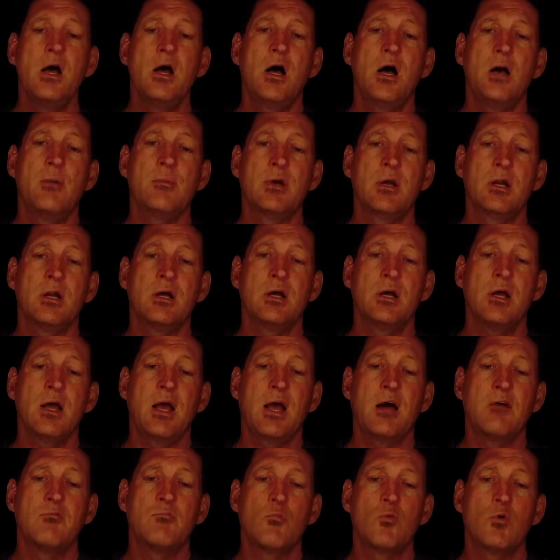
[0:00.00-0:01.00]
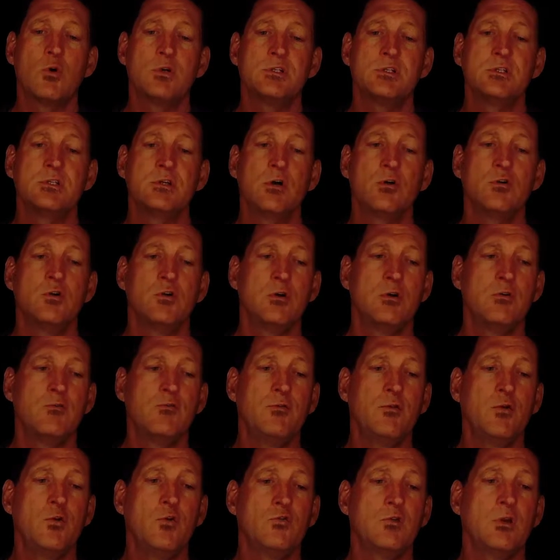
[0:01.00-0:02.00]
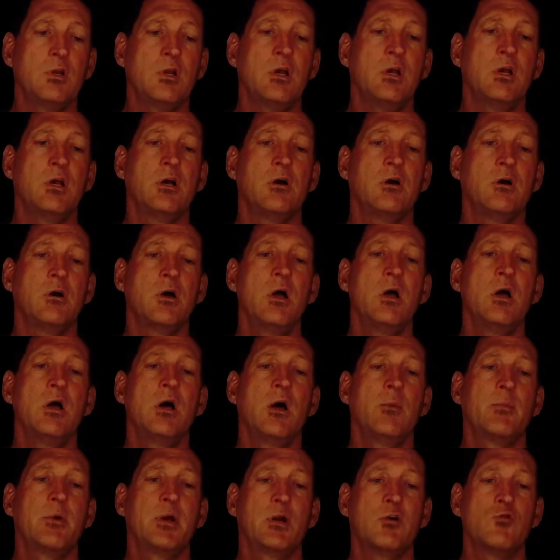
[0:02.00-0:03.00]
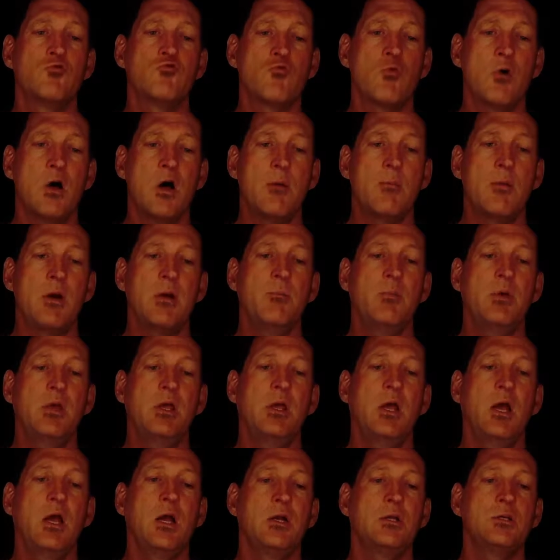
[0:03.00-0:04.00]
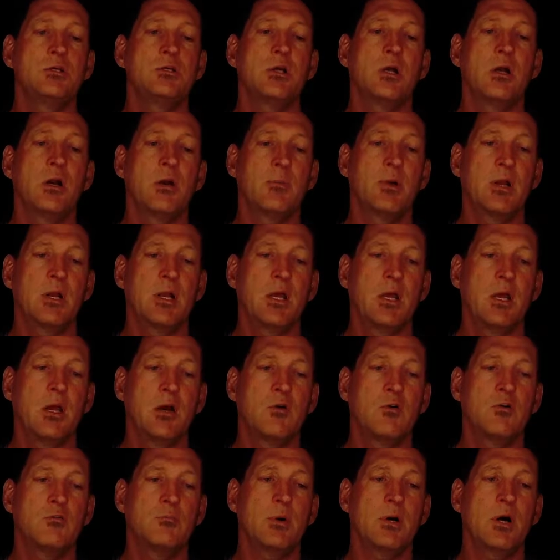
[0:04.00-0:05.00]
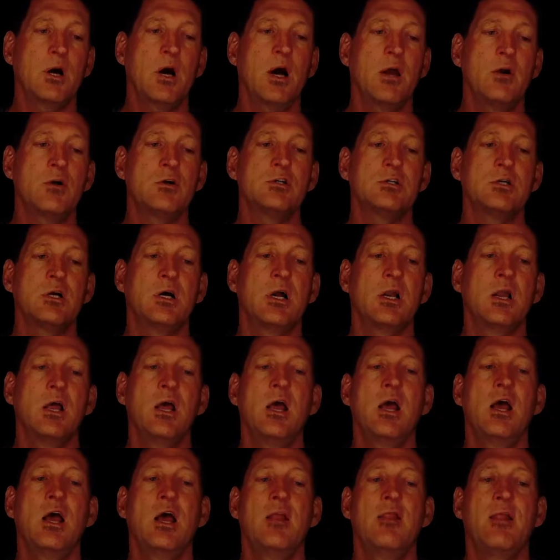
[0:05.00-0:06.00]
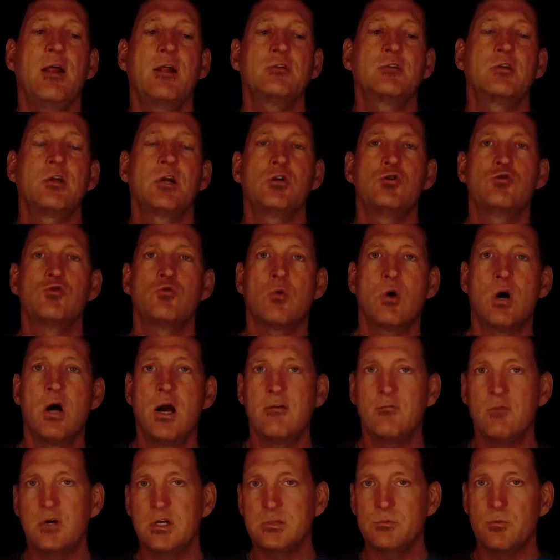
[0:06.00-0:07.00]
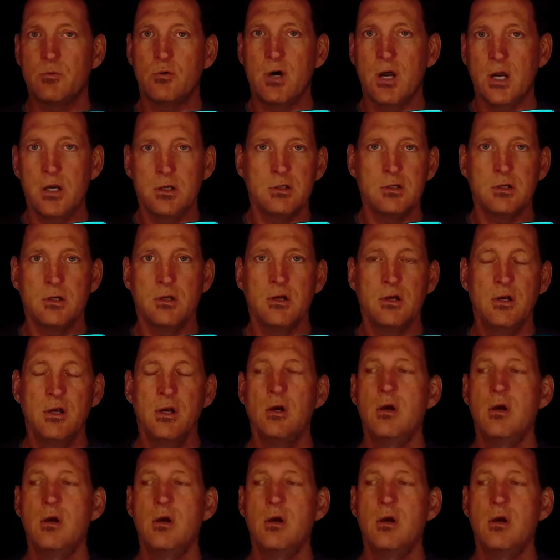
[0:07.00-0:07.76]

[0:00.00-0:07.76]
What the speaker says: I'm going to have more CO2 diffuse into here. I'm going to drop my pH, and I'm going to increase my hydrogen ion, and that's going to drive respiration.